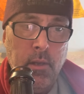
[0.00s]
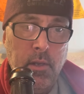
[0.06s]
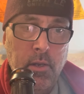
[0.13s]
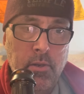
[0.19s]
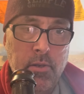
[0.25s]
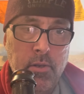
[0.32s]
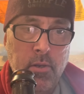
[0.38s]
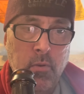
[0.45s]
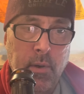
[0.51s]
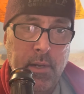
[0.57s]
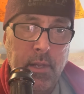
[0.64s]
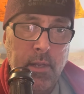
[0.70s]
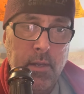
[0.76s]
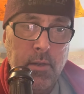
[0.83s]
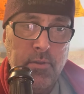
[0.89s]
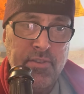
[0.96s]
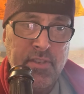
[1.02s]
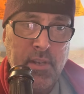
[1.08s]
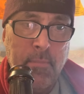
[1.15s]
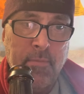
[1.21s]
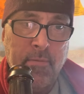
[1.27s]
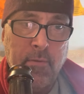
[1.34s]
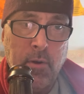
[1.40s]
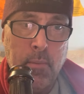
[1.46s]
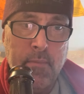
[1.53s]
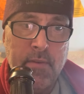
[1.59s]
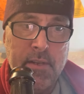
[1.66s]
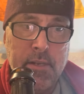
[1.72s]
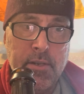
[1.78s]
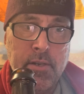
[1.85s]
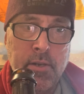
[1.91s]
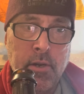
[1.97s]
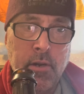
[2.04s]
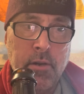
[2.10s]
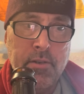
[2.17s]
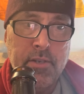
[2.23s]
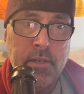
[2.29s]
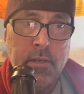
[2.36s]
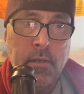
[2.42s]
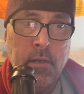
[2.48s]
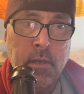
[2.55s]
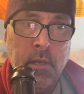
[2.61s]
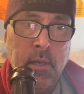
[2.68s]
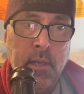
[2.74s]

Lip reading: you do want to use some form of a detergent